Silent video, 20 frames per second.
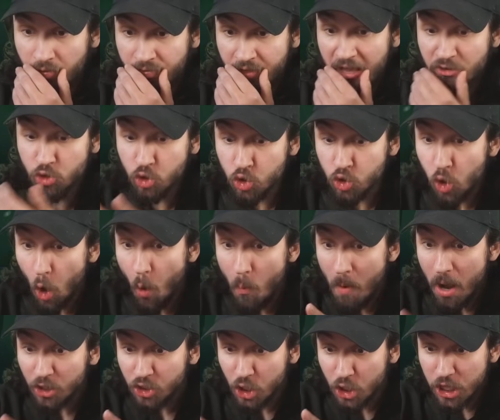That's so
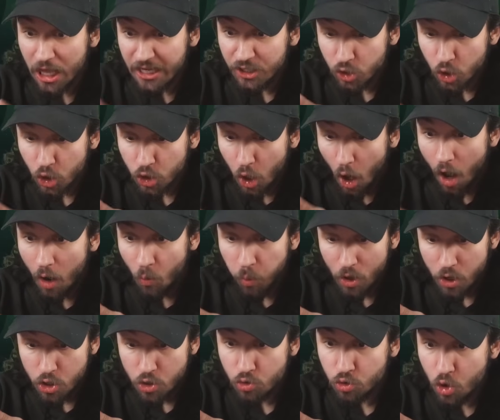much elixir, dog!
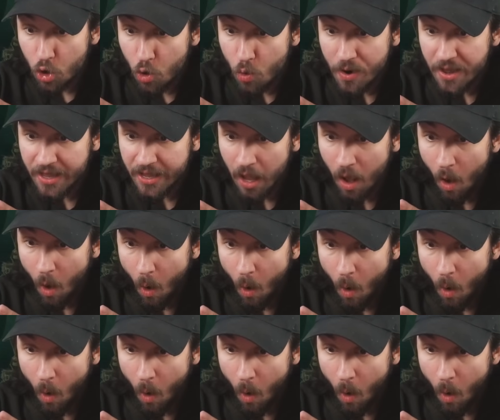What are you doing?